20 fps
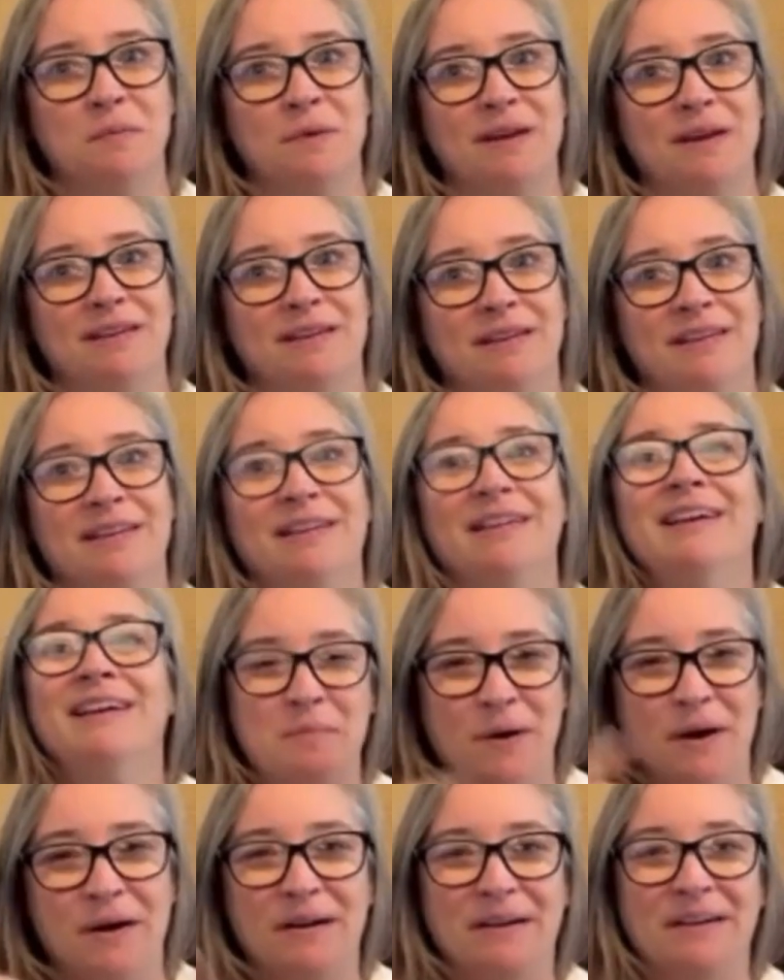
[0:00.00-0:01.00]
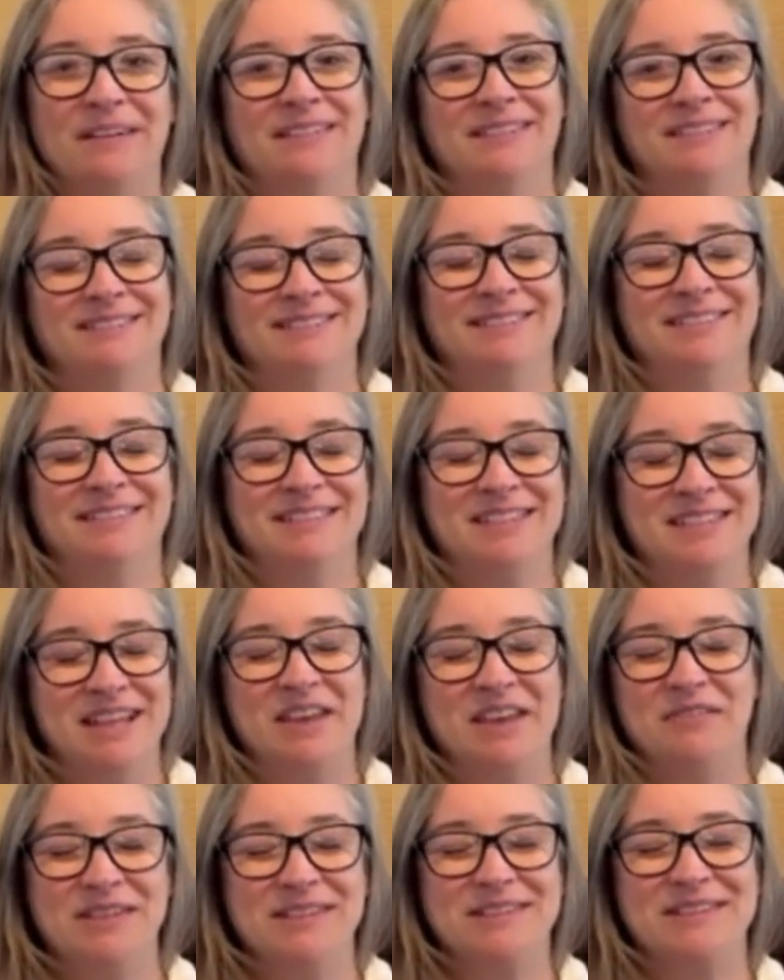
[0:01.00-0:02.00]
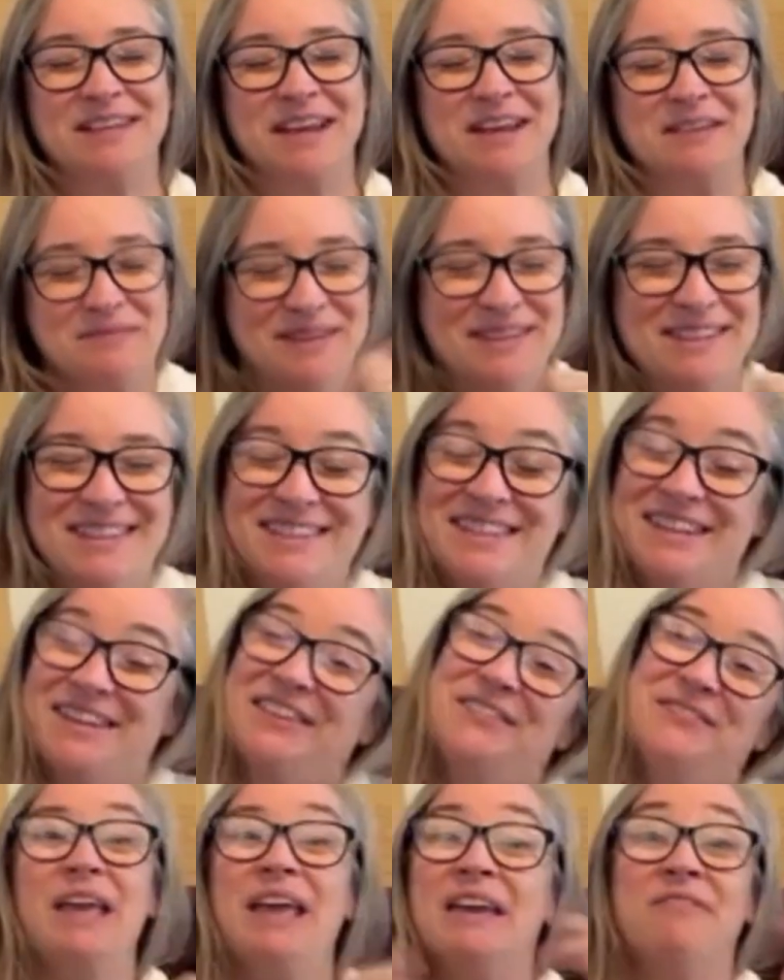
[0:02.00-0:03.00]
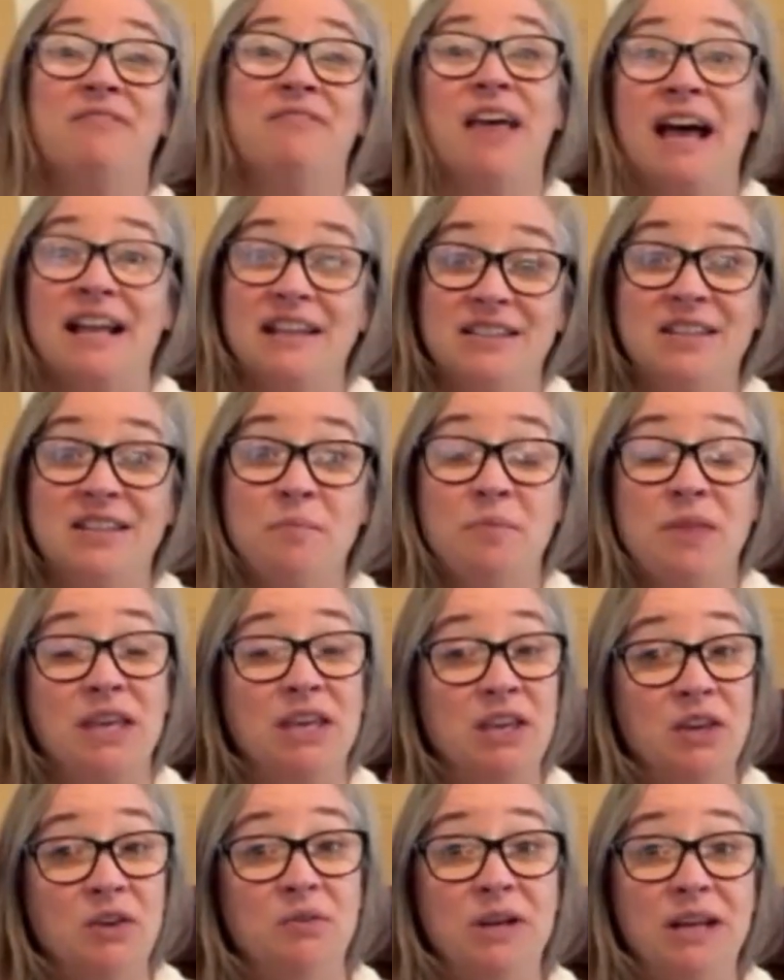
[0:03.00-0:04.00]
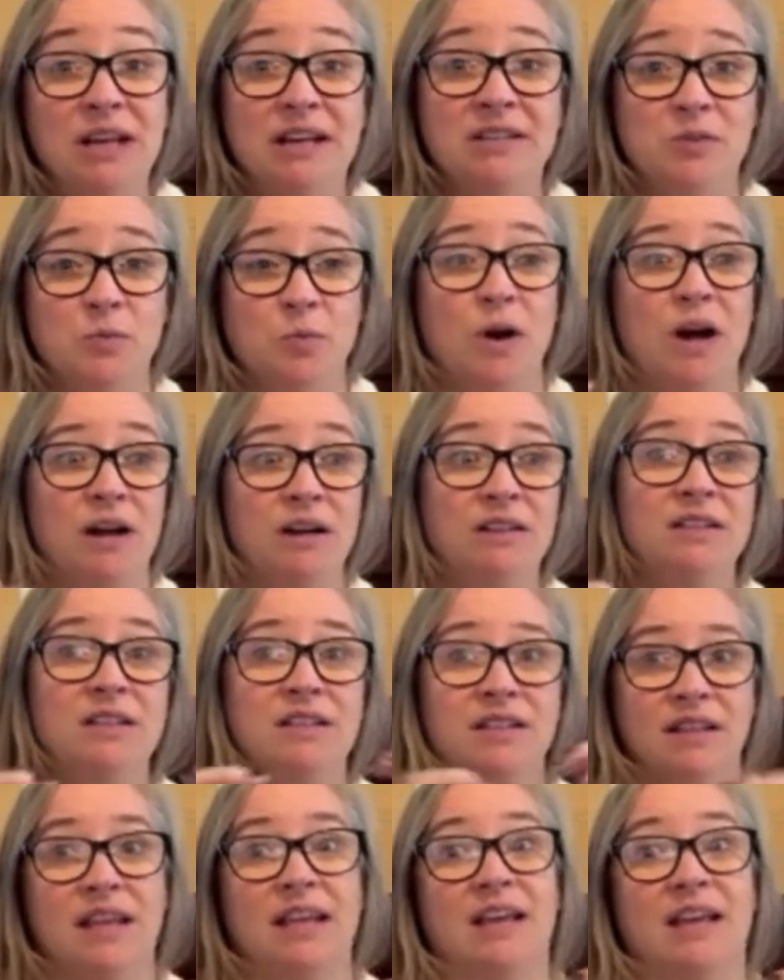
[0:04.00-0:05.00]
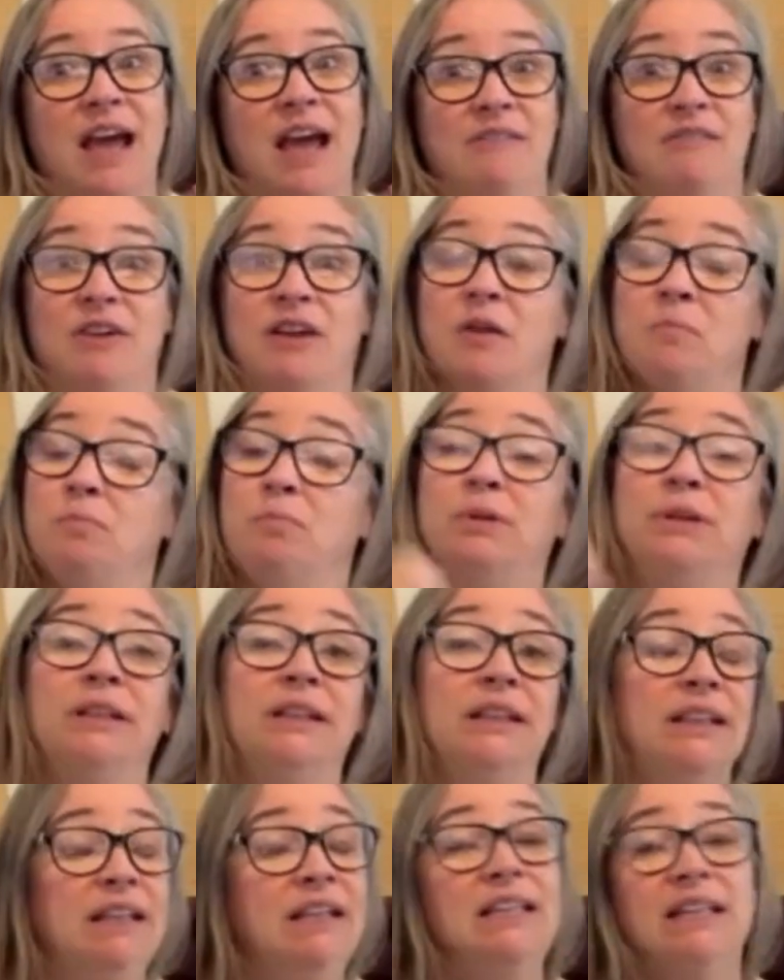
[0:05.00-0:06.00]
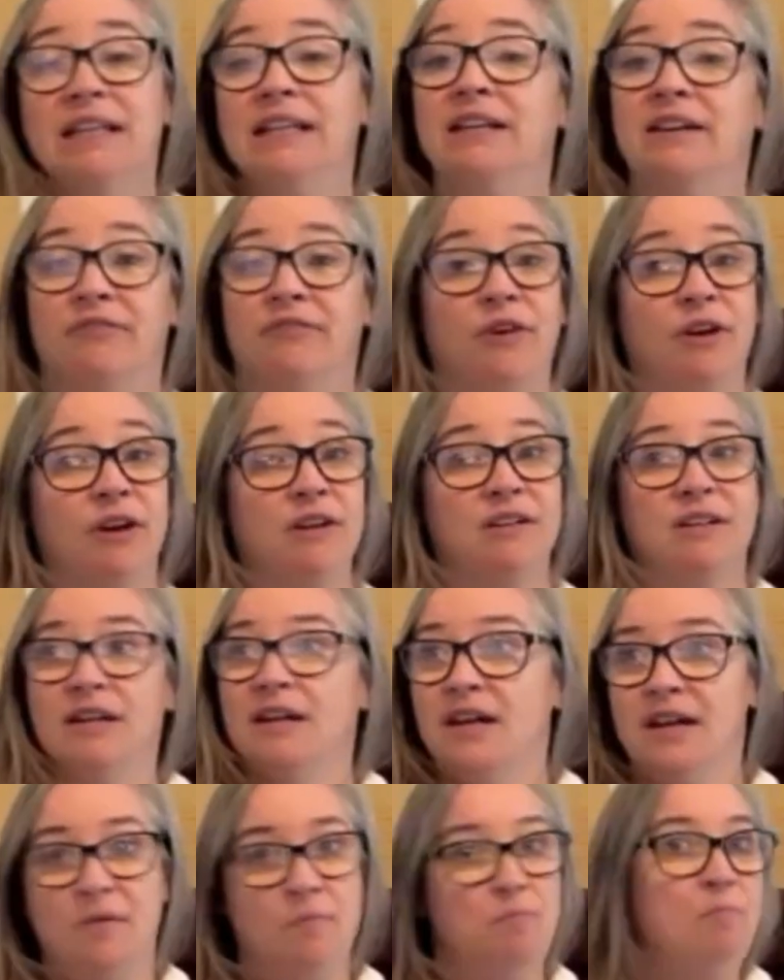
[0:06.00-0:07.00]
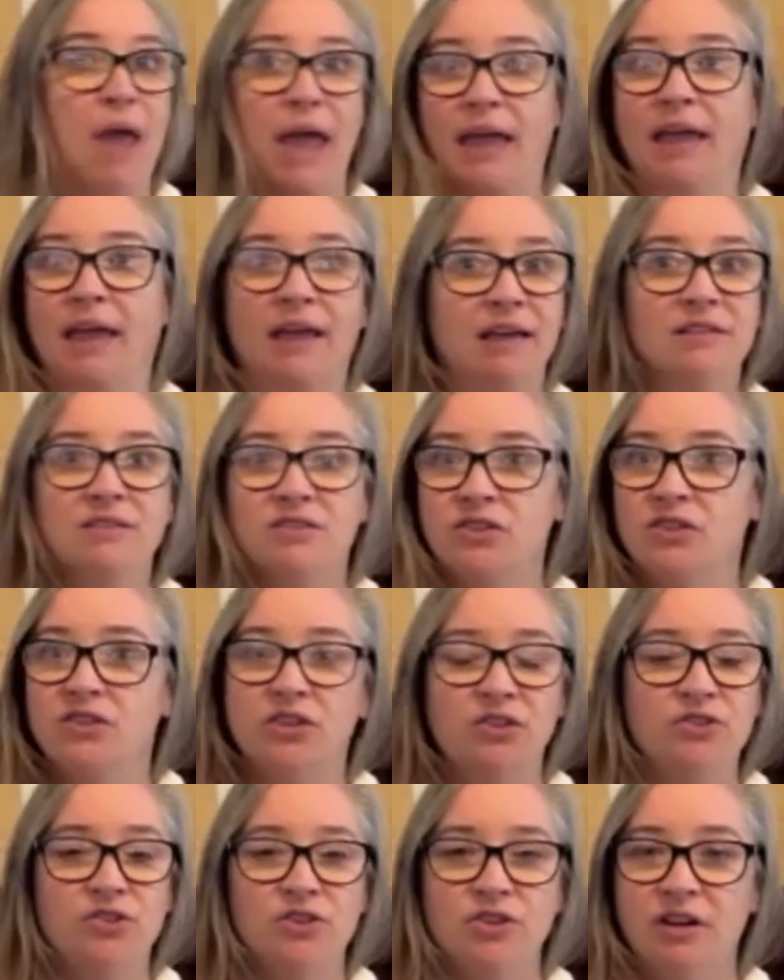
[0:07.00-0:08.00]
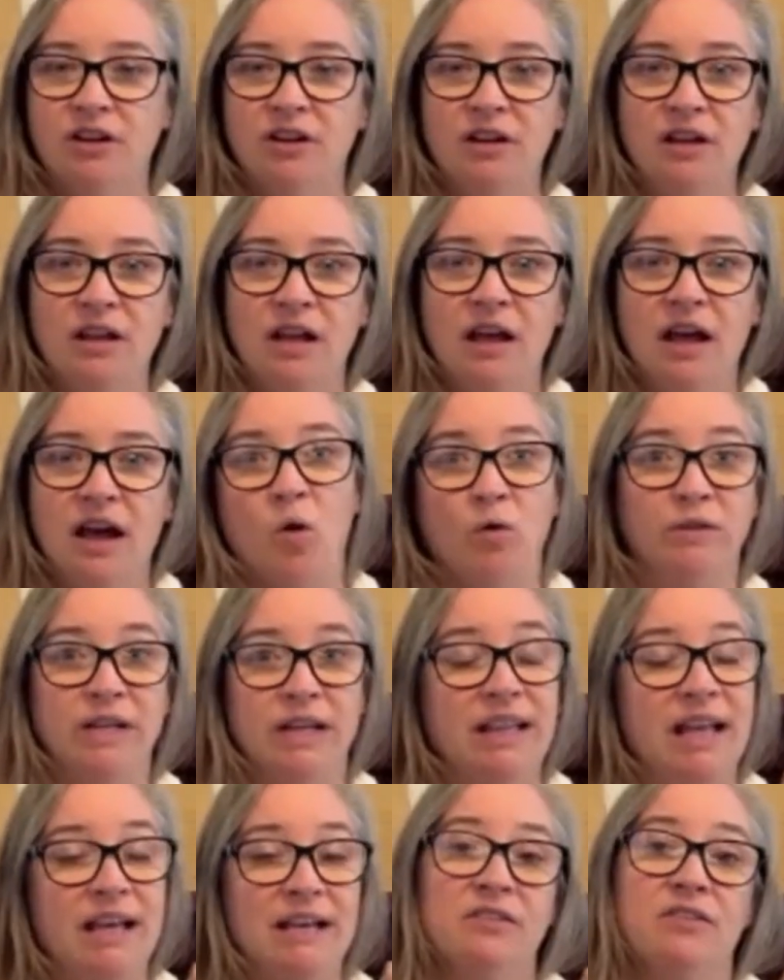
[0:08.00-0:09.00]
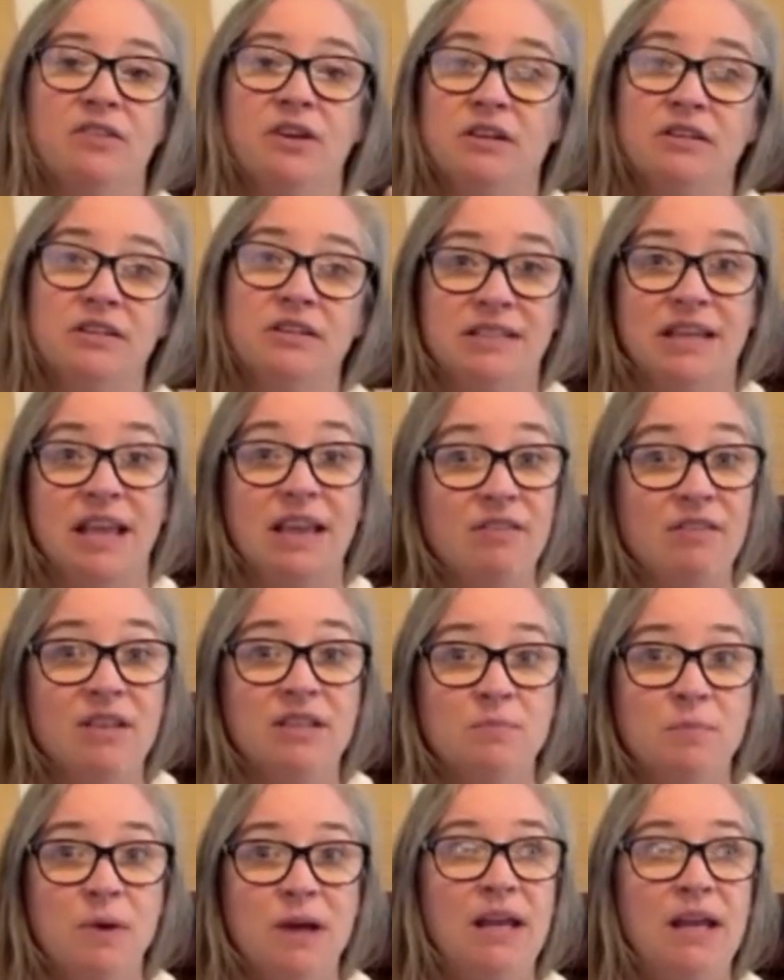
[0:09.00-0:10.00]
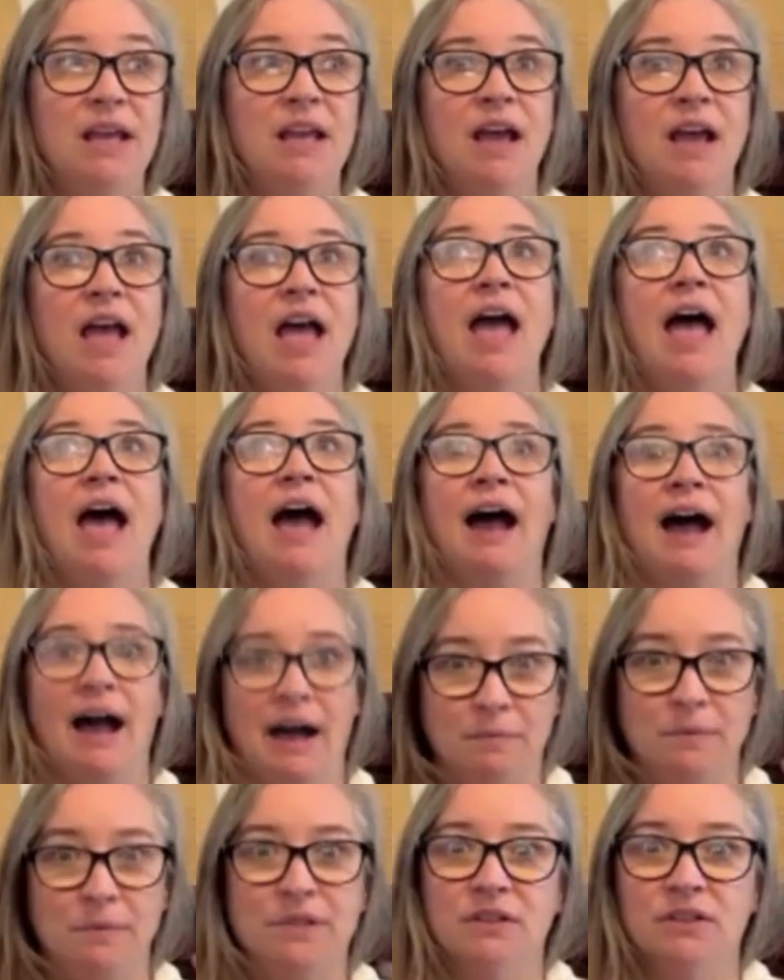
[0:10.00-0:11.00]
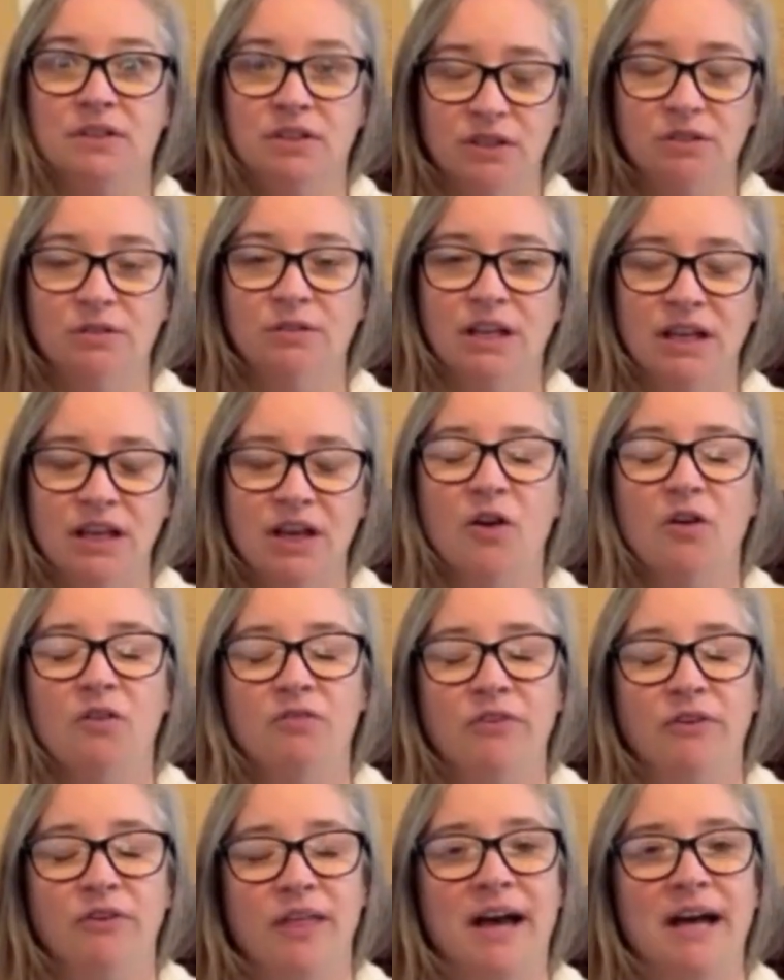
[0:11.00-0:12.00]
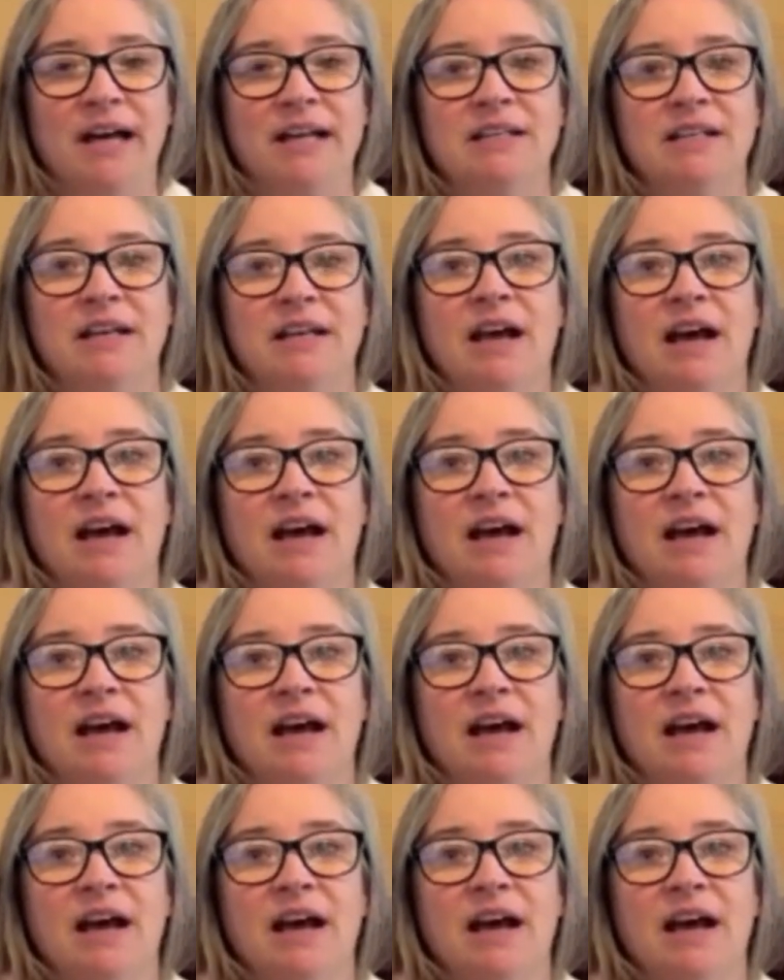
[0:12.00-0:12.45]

me to up our savings game. So if that's something you need as well to like have a completely different banking institution holding the savings money, absolutely go for that.